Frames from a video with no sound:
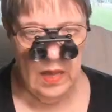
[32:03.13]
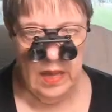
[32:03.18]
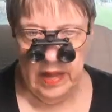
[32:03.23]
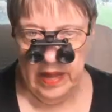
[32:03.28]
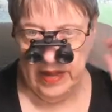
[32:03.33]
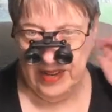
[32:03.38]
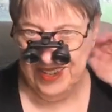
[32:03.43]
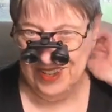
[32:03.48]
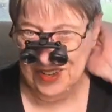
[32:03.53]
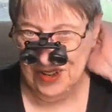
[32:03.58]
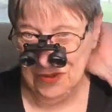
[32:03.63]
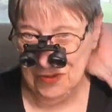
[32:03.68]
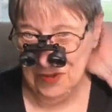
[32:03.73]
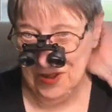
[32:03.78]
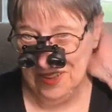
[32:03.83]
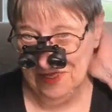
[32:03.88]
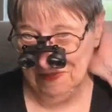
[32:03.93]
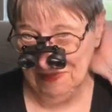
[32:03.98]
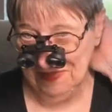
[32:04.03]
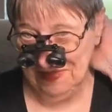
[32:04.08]
And you know
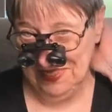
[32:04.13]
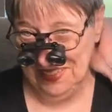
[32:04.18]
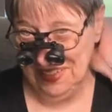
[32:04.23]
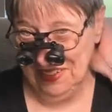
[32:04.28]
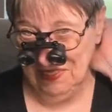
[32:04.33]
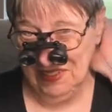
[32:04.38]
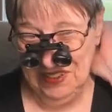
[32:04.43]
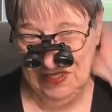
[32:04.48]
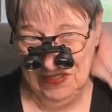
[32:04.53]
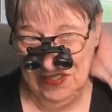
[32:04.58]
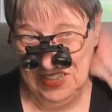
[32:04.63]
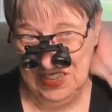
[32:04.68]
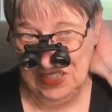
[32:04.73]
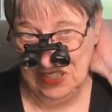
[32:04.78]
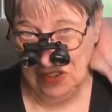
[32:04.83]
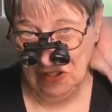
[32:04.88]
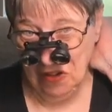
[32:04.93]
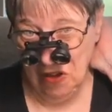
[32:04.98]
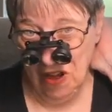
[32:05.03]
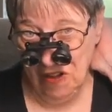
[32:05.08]
what? Even if these
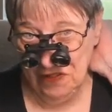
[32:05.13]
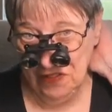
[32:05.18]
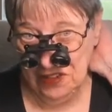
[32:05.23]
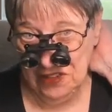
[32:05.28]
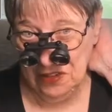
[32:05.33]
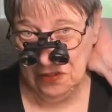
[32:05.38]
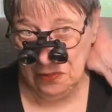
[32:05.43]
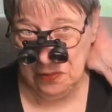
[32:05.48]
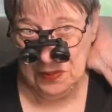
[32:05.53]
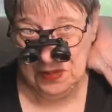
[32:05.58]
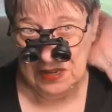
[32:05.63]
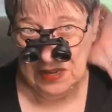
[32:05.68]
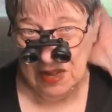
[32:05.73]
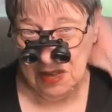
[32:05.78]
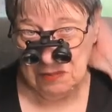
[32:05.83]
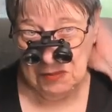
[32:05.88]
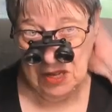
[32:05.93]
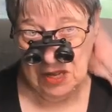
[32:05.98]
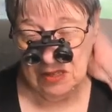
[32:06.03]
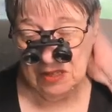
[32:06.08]
are off a little bit,
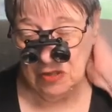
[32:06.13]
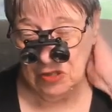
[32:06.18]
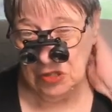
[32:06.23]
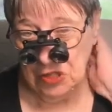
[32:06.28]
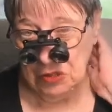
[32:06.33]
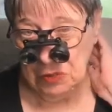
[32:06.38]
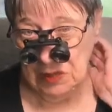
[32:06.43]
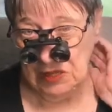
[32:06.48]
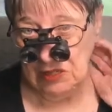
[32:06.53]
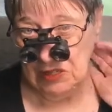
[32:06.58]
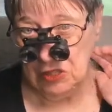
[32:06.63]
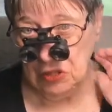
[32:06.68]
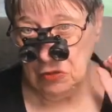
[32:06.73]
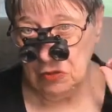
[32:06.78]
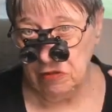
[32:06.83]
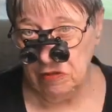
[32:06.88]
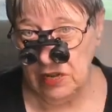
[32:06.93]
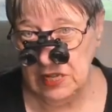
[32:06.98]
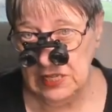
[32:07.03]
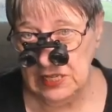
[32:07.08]
I'm not going to be too
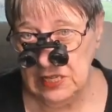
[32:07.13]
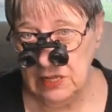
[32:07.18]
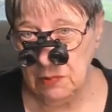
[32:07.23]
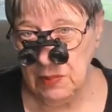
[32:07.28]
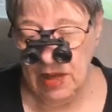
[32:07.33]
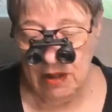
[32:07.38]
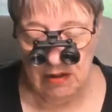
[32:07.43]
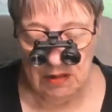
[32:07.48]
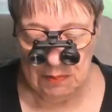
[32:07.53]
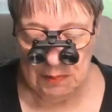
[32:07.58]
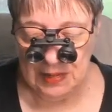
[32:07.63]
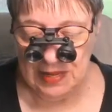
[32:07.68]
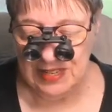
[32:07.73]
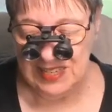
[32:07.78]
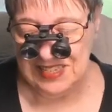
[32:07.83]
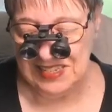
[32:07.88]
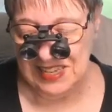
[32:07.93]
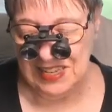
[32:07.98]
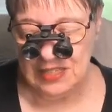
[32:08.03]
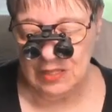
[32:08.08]
crazy about it,
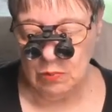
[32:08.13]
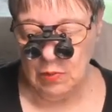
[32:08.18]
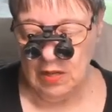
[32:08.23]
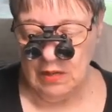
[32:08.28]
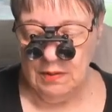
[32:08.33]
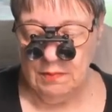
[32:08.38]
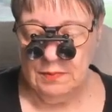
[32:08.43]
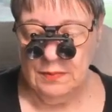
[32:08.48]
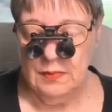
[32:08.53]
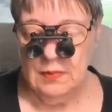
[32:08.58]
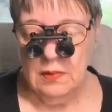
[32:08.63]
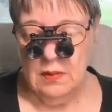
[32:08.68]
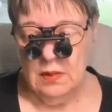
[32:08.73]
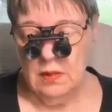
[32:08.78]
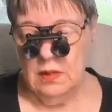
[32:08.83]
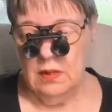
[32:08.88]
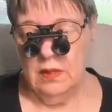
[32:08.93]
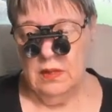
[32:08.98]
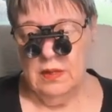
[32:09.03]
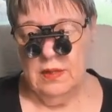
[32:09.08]
because guess what?
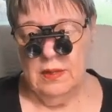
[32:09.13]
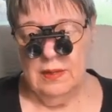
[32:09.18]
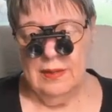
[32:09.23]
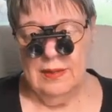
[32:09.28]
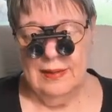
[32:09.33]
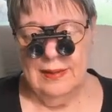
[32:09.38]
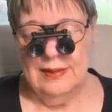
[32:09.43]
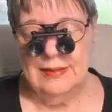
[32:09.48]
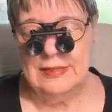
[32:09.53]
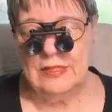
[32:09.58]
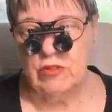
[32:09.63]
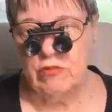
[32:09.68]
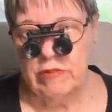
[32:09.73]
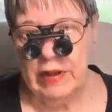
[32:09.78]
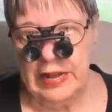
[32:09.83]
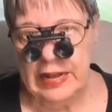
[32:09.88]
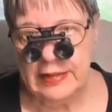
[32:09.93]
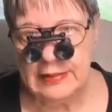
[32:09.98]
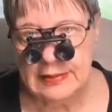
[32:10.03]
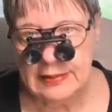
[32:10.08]
It's
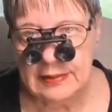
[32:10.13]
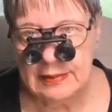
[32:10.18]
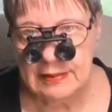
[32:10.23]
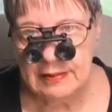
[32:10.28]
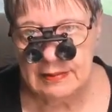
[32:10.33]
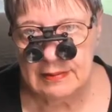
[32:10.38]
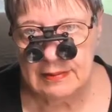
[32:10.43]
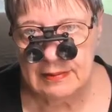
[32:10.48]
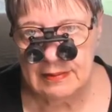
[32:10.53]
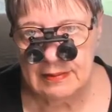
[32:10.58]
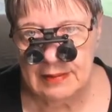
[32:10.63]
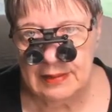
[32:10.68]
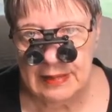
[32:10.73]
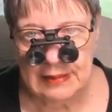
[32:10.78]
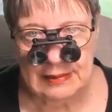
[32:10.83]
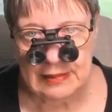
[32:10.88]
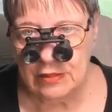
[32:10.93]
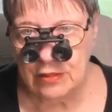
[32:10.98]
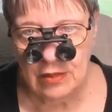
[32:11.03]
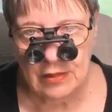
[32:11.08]
grass.
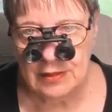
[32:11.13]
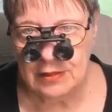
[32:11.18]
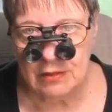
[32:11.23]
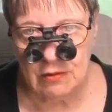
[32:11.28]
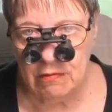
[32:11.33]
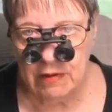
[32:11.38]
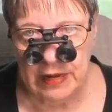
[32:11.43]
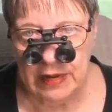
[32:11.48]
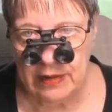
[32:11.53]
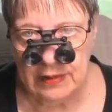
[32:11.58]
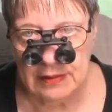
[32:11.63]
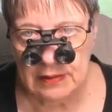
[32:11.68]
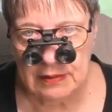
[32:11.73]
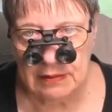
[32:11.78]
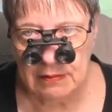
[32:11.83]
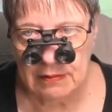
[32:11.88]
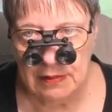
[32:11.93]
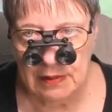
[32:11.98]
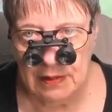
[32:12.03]
It's just grass.